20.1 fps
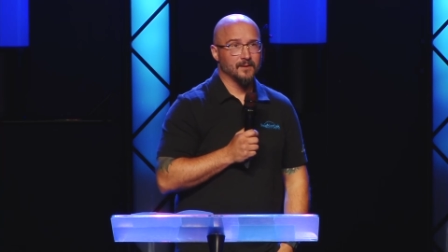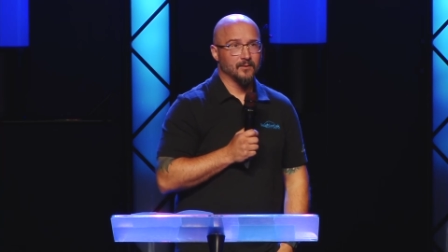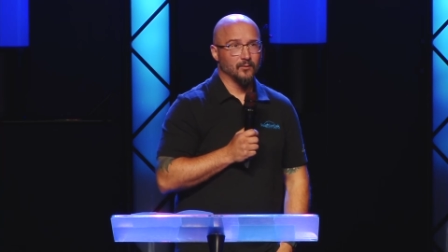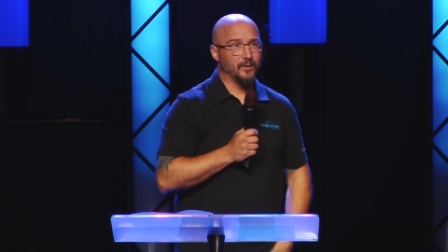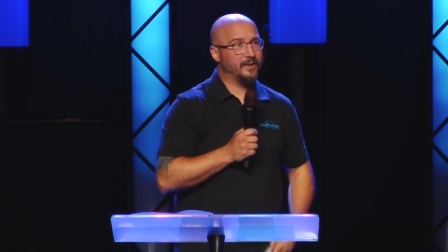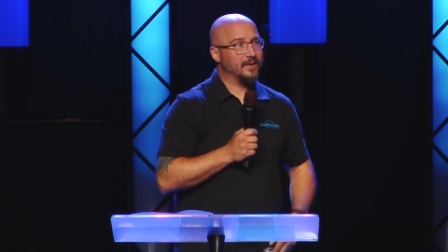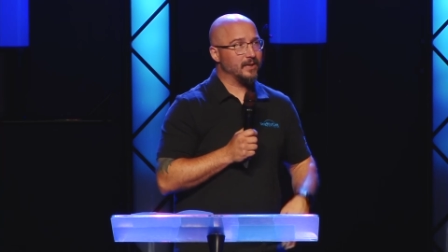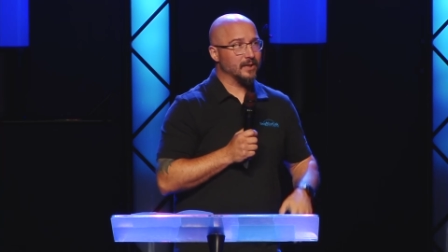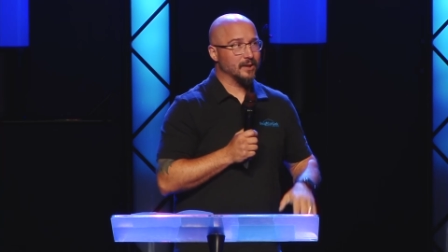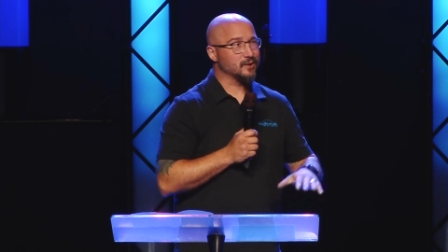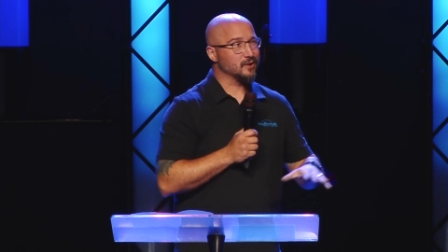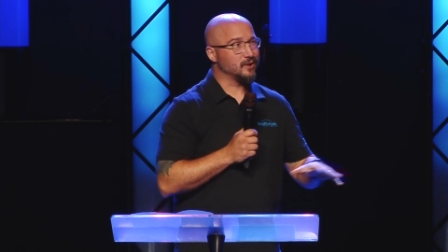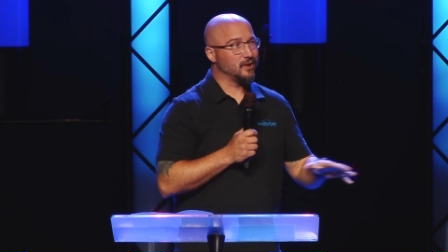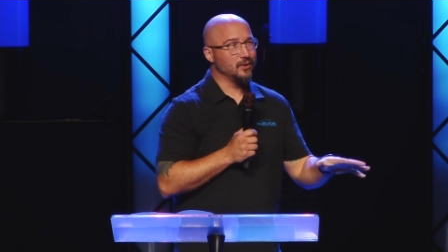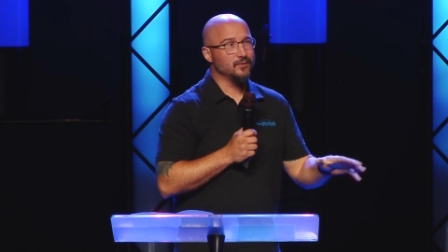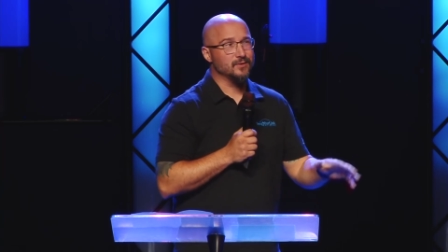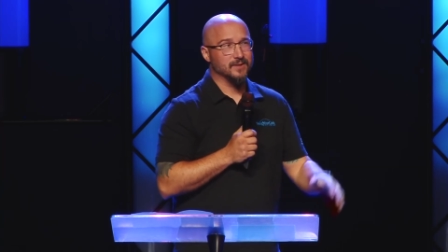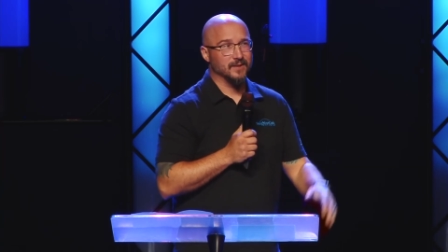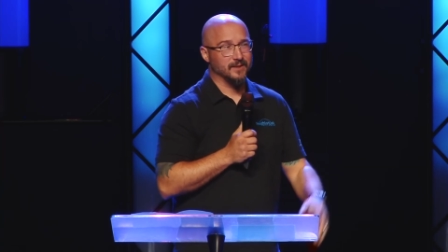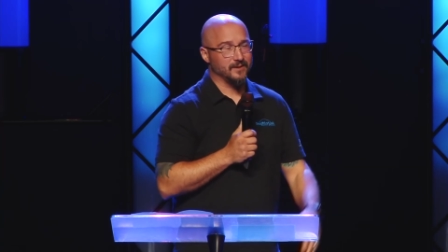We can
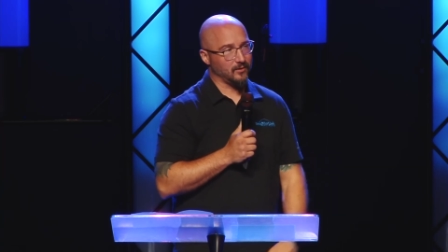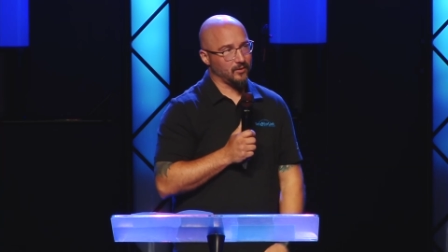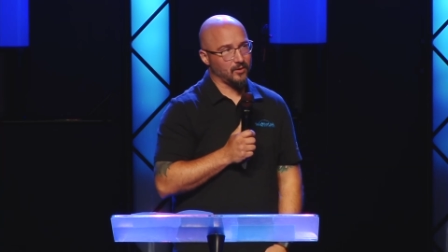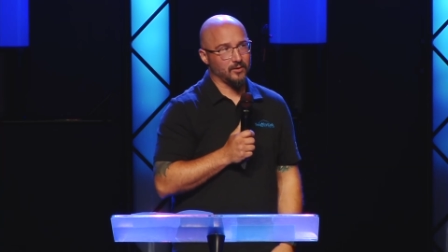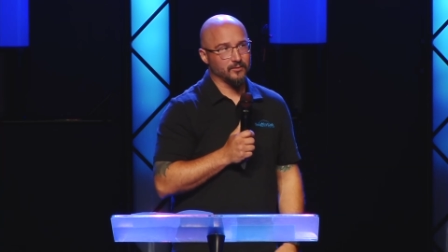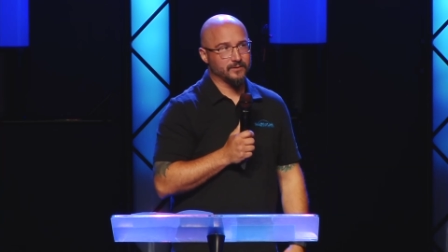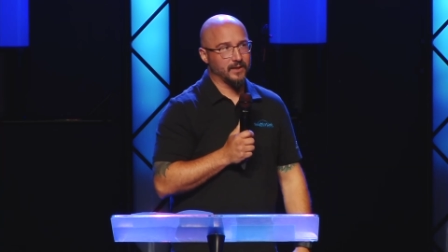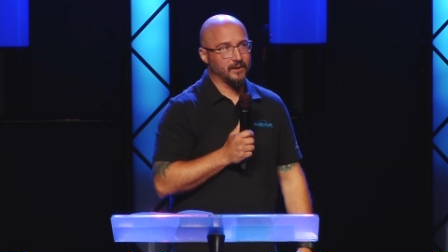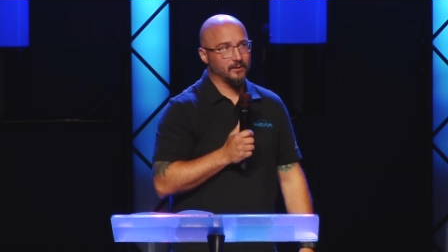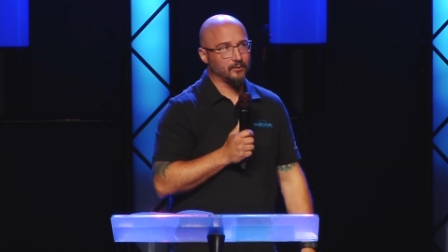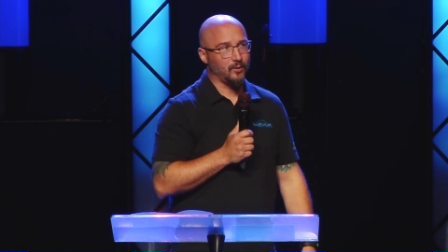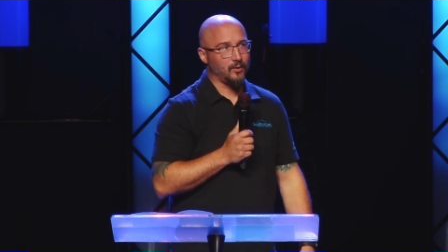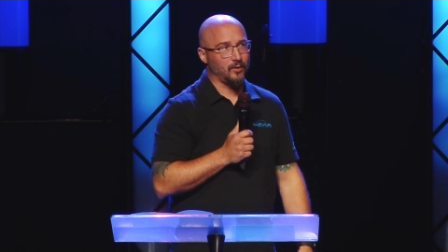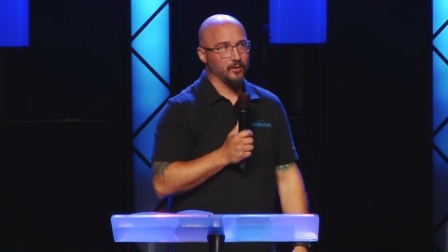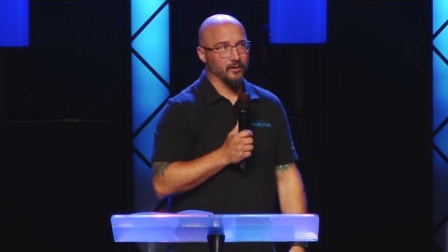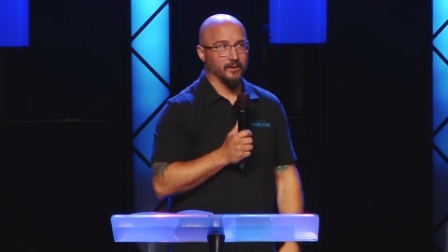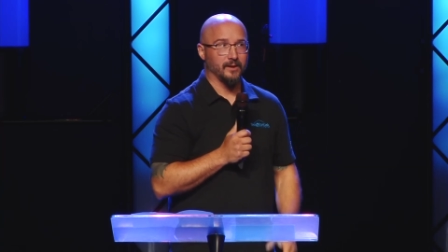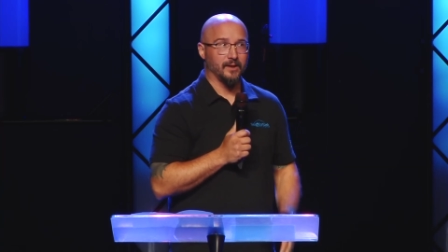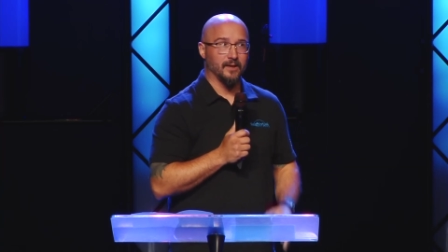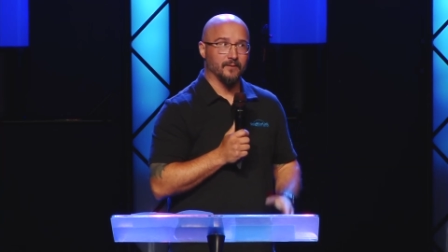excuse it all day
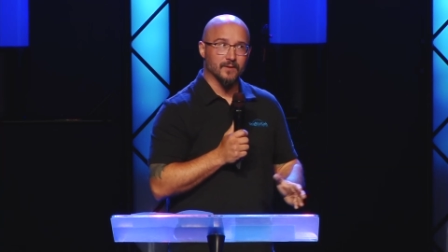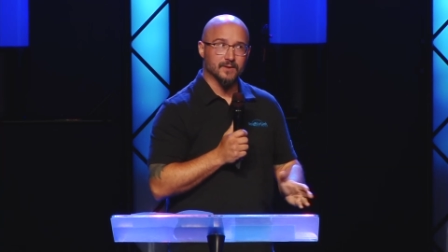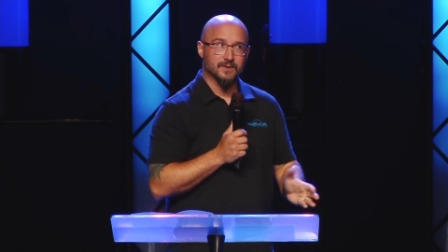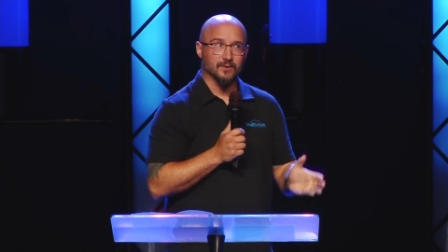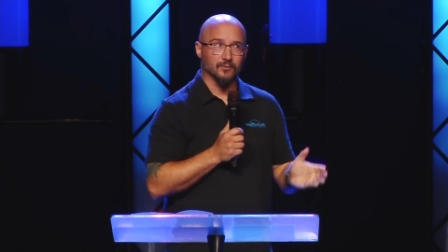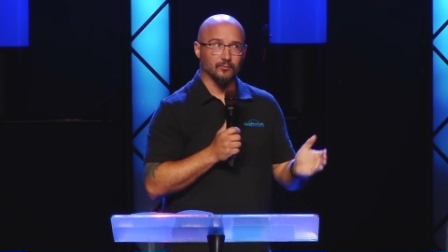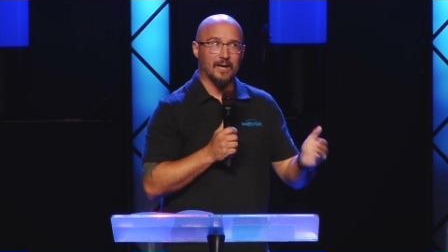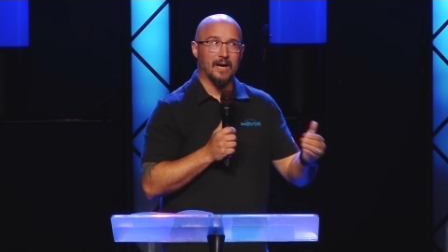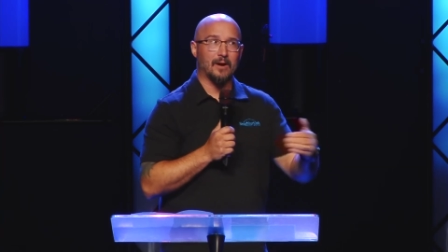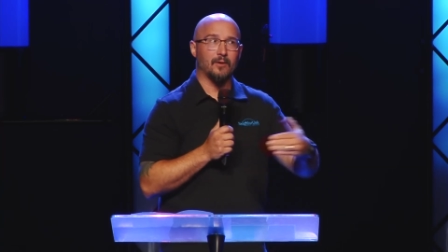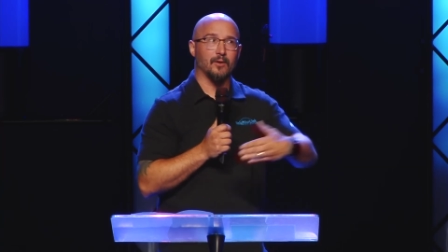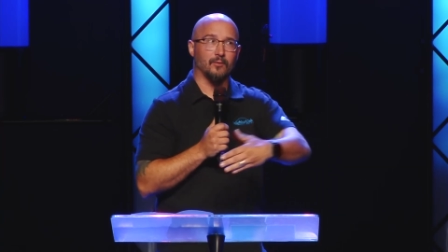long and give us a route